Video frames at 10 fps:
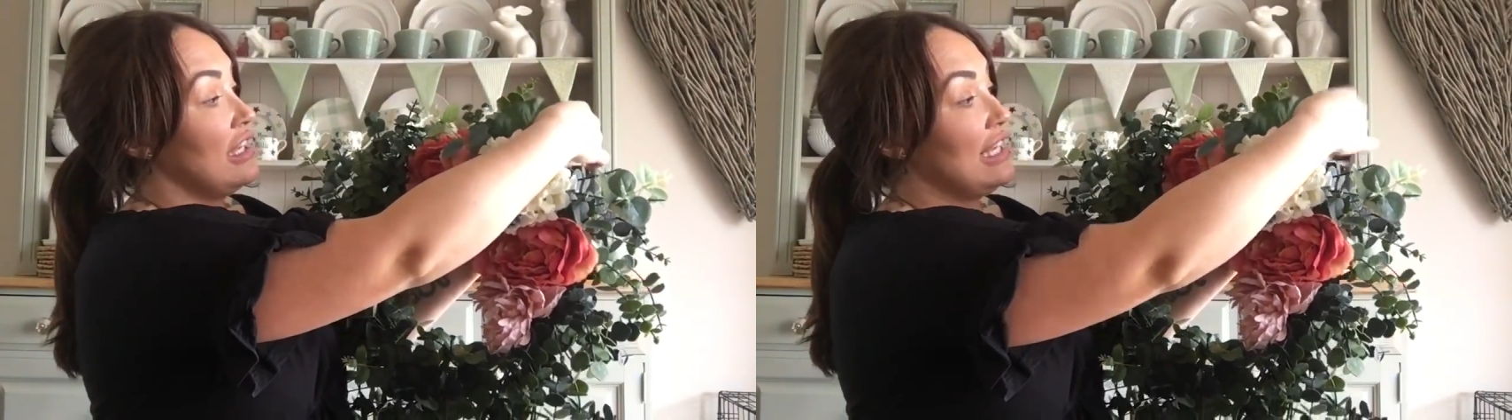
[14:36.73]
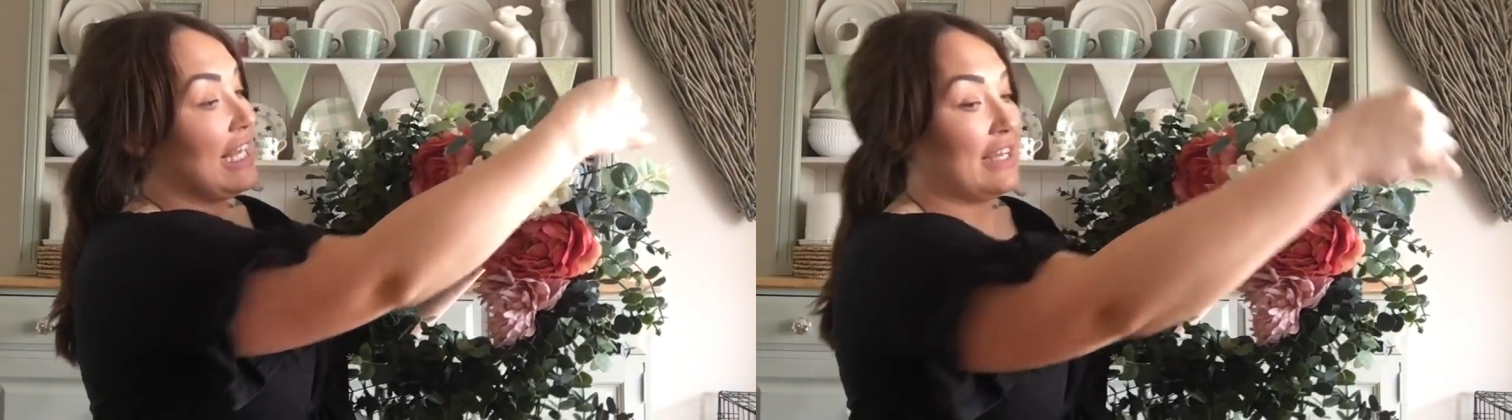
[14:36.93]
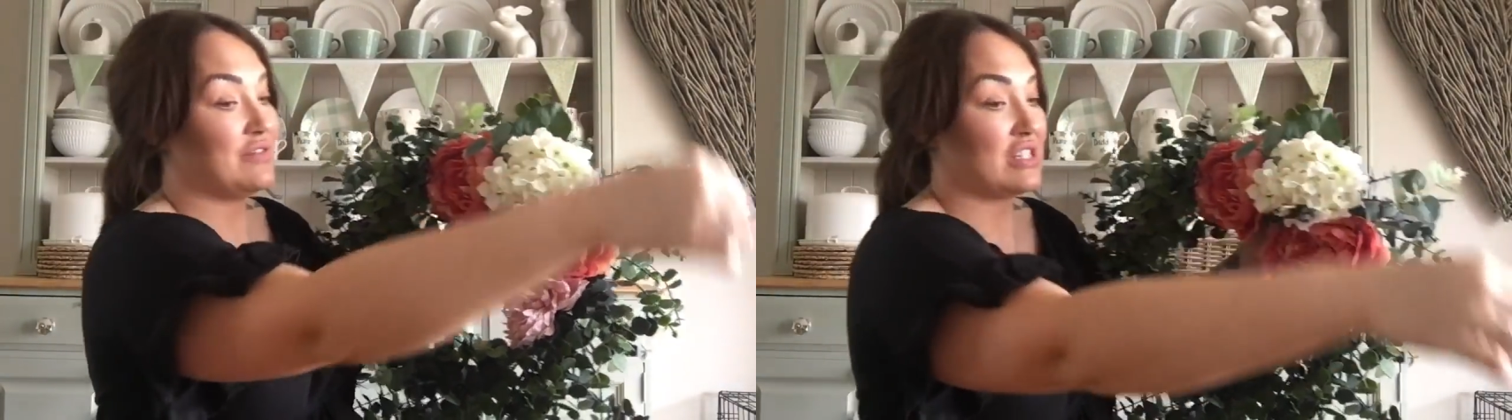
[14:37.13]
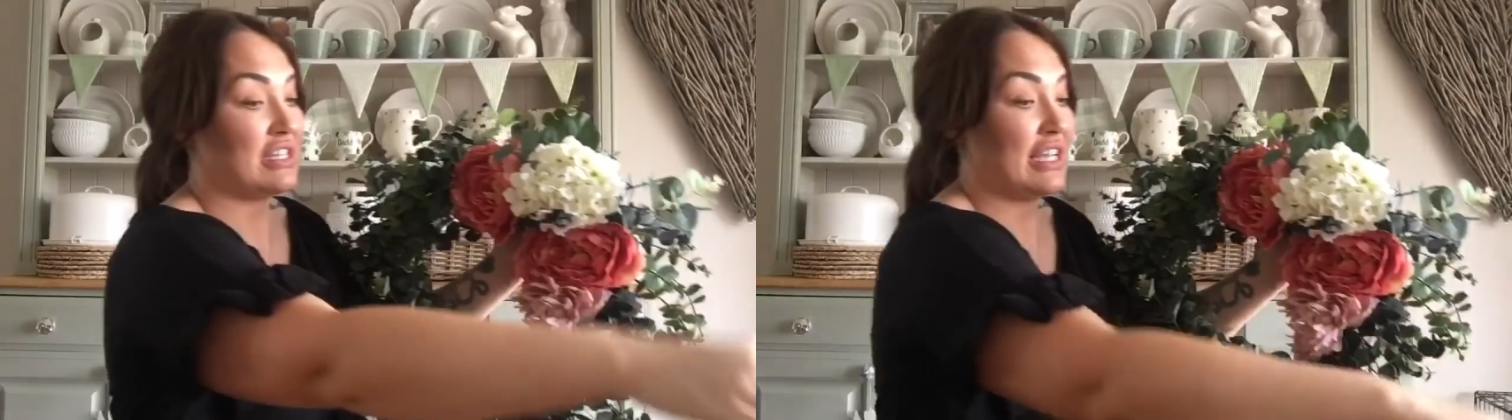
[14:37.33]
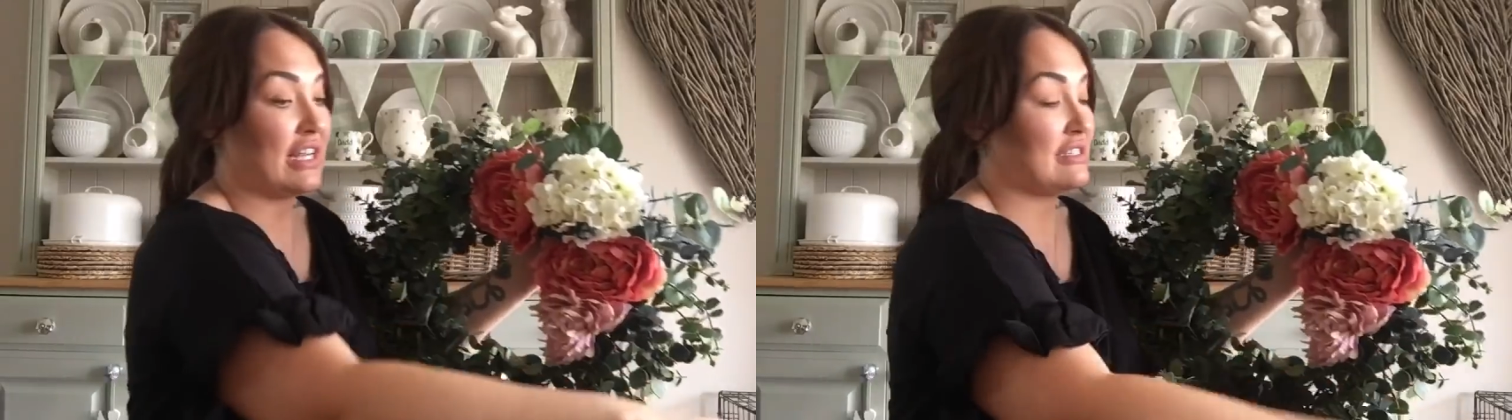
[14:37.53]
leaves
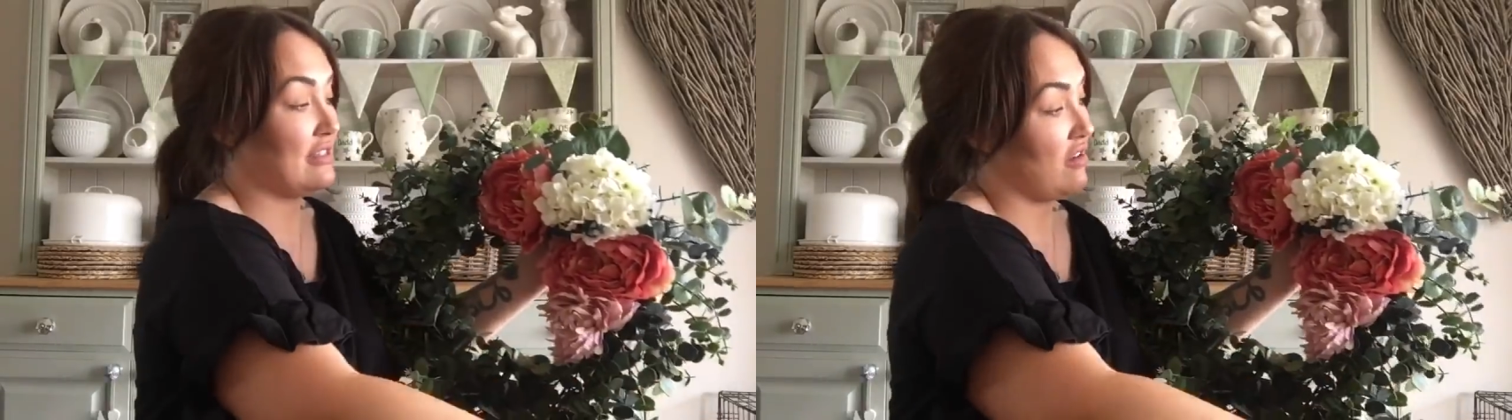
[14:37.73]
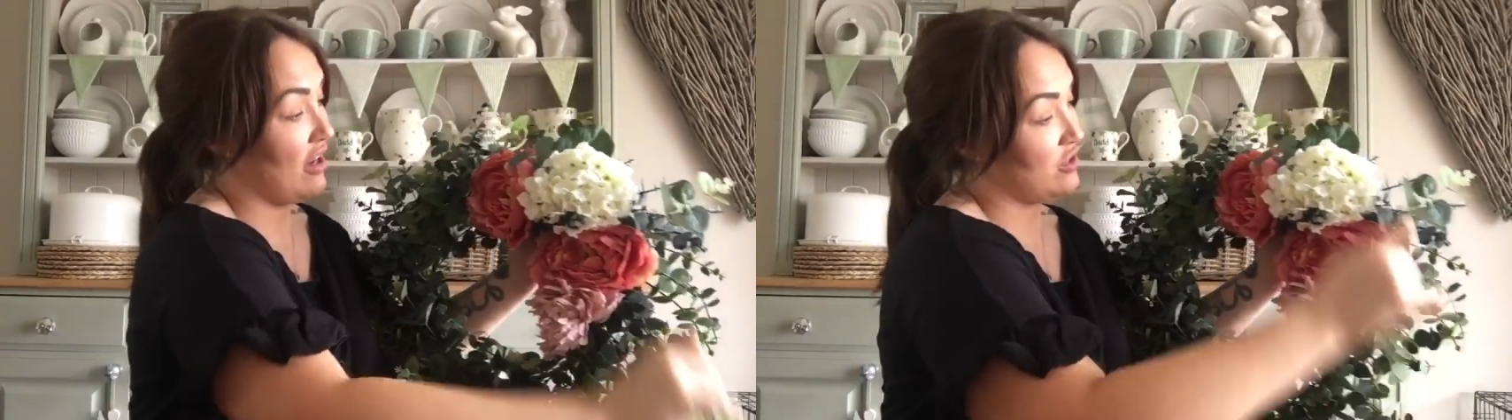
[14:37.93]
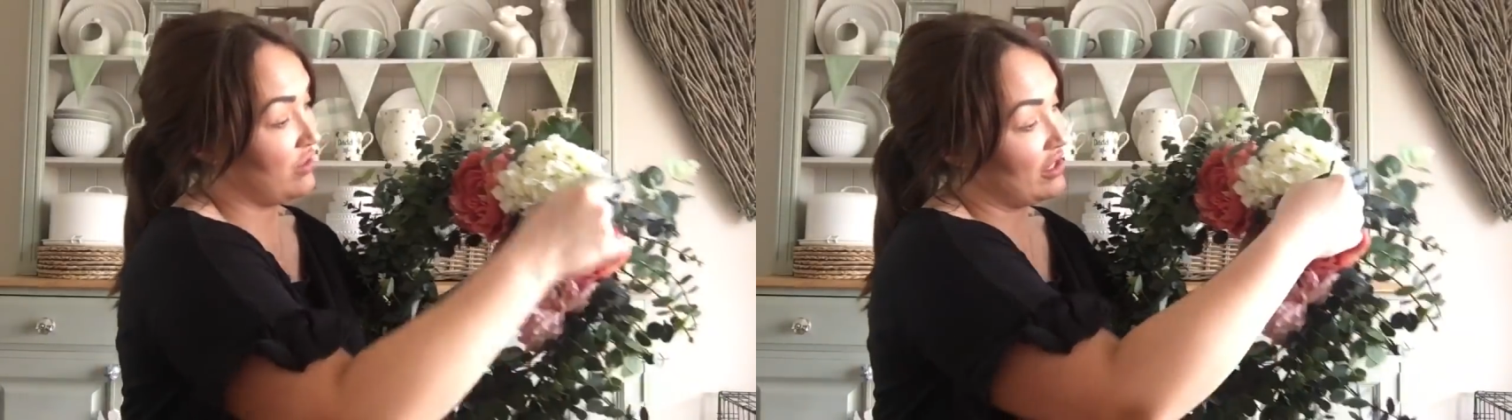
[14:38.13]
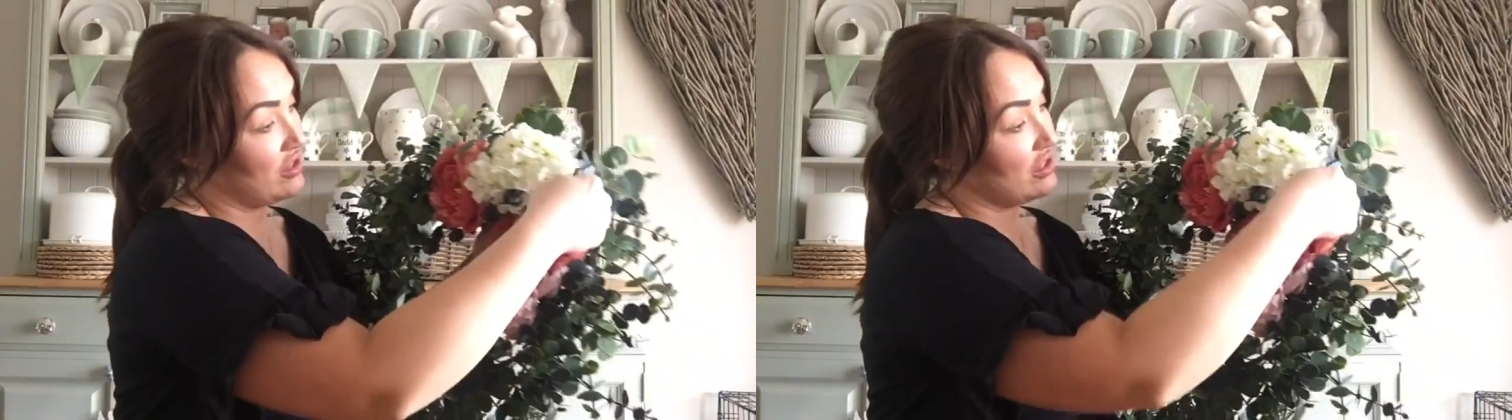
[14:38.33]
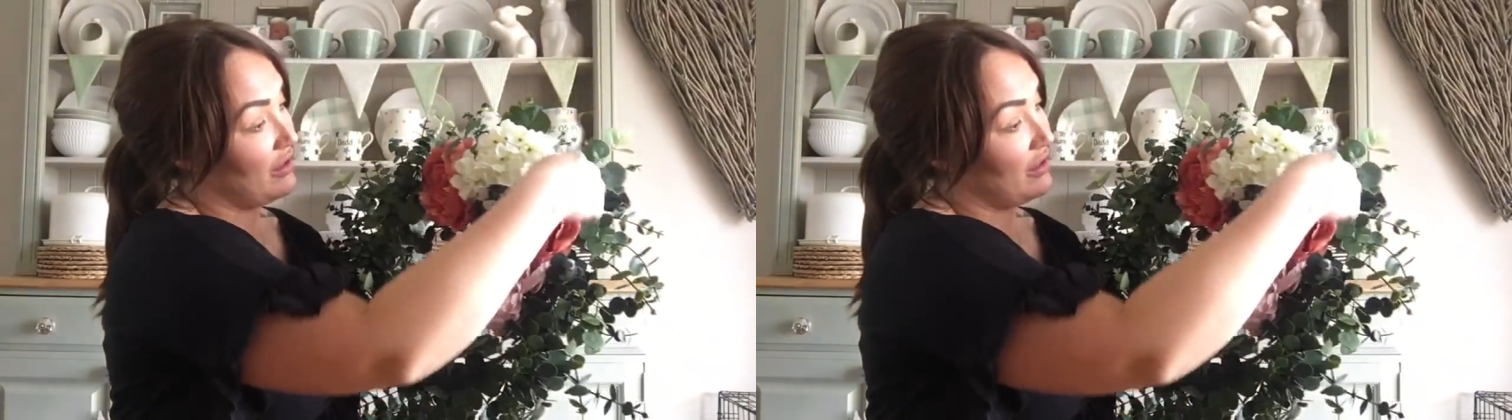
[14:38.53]
next to the hydrangea,